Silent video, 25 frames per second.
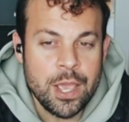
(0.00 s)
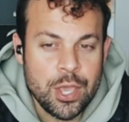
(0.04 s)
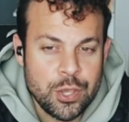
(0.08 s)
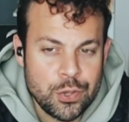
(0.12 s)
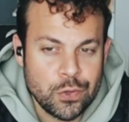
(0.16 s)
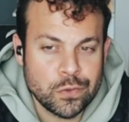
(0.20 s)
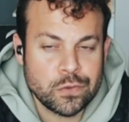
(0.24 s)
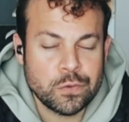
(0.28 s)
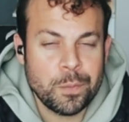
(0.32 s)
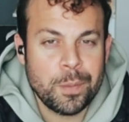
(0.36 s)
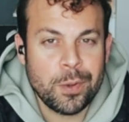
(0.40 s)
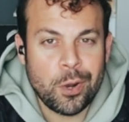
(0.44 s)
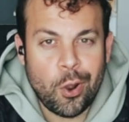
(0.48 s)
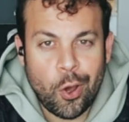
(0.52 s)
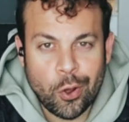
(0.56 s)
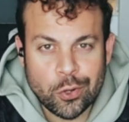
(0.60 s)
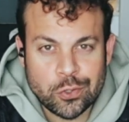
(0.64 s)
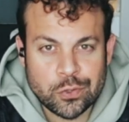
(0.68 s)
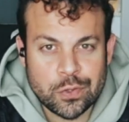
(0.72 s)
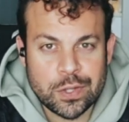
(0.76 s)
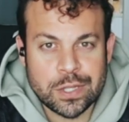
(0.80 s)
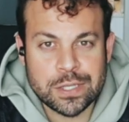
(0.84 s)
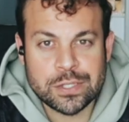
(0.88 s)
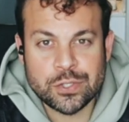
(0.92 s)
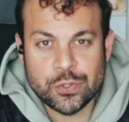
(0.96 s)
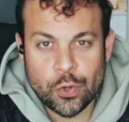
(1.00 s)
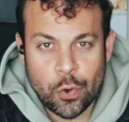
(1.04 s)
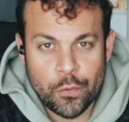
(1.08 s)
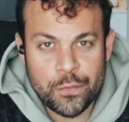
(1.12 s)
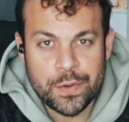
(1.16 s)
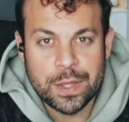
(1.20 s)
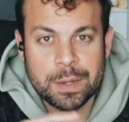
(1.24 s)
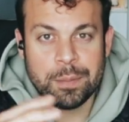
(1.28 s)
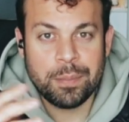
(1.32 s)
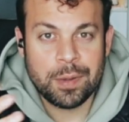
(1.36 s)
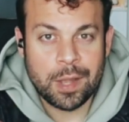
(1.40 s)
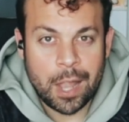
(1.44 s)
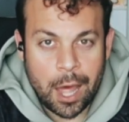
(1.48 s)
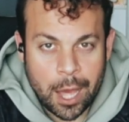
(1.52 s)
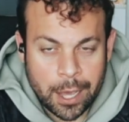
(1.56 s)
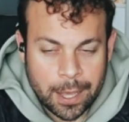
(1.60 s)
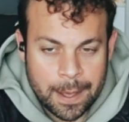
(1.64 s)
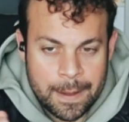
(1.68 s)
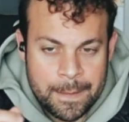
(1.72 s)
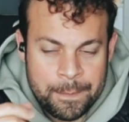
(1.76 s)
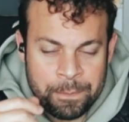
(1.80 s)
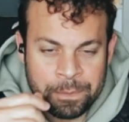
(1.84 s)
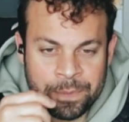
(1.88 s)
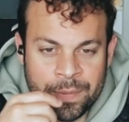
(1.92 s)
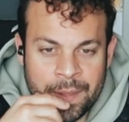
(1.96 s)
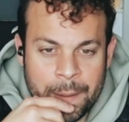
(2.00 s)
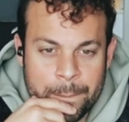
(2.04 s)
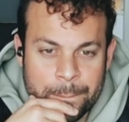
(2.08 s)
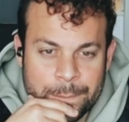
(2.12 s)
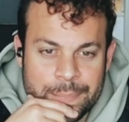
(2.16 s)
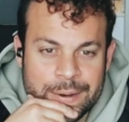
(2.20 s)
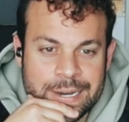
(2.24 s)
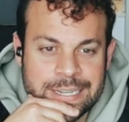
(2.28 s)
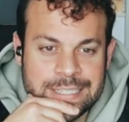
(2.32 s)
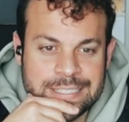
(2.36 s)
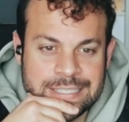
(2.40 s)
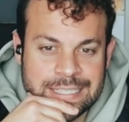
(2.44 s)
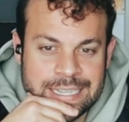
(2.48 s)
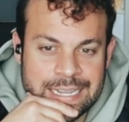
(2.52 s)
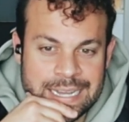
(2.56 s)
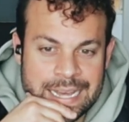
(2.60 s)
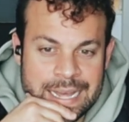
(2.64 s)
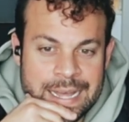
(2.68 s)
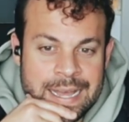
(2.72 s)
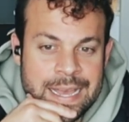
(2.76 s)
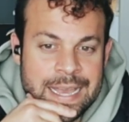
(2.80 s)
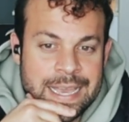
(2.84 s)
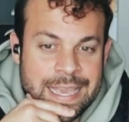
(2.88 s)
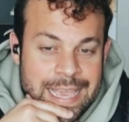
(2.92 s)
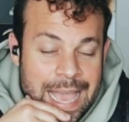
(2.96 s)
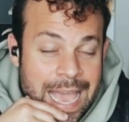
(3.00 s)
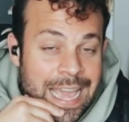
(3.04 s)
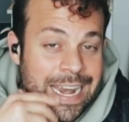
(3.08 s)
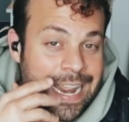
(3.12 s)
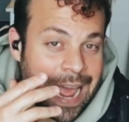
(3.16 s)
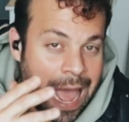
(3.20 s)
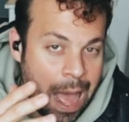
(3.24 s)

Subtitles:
used to belong to the Soviet bloc. But yeah, it